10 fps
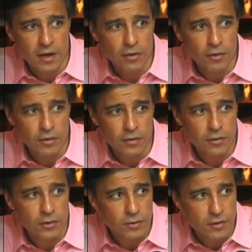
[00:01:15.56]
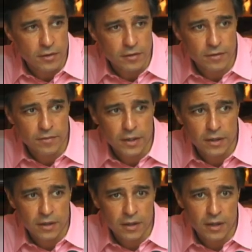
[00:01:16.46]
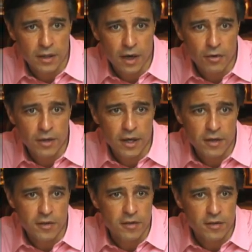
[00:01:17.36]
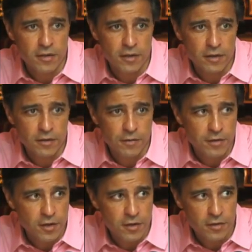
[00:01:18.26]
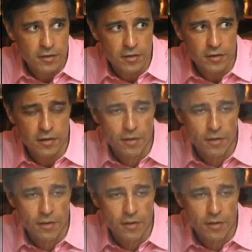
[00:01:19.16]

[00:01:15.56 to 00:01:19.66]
going to use it. In our case, it's the physicians, the